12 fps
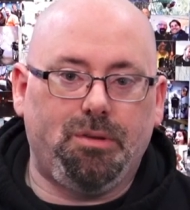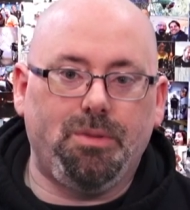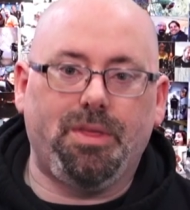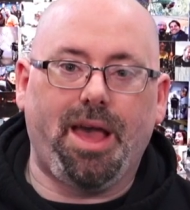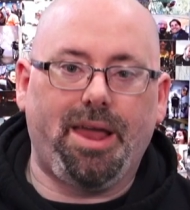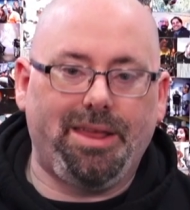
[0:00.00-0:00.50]
to
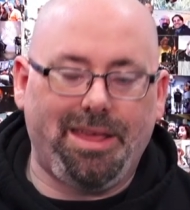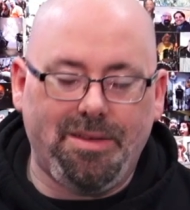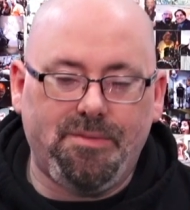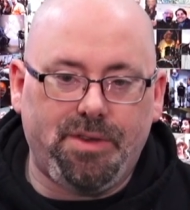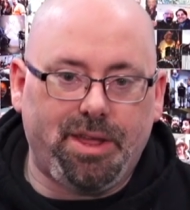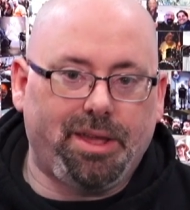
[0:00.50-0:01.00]
that
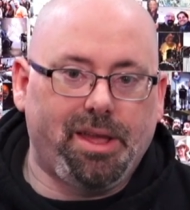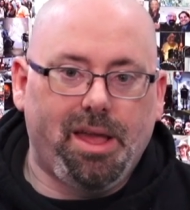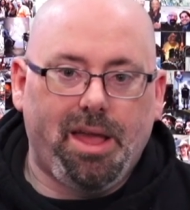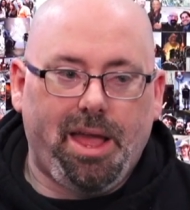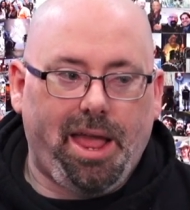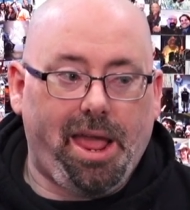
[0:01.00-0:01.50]
evening,
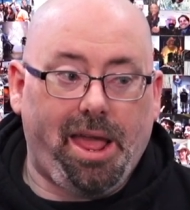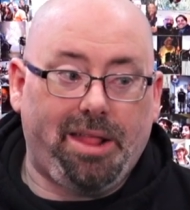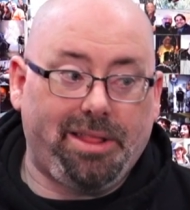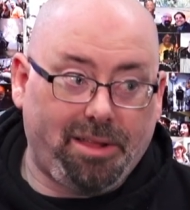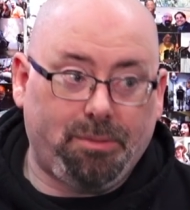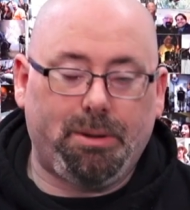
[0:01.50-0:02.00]

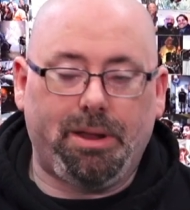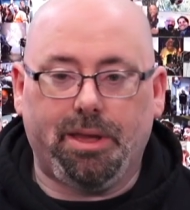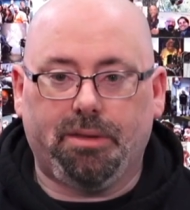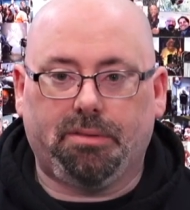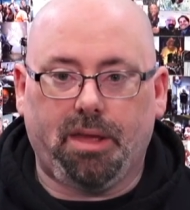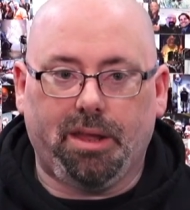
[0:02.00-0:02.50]
and that's pretty
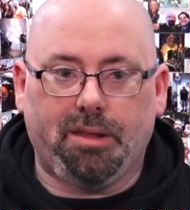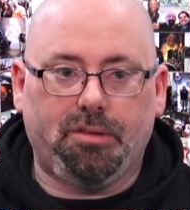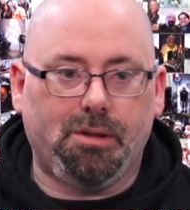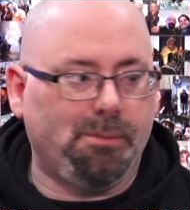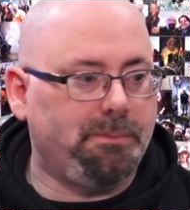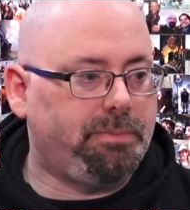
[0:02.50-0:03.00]
exciting
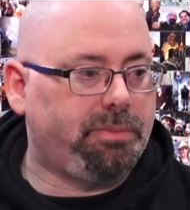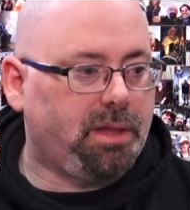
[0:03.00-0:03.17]
too.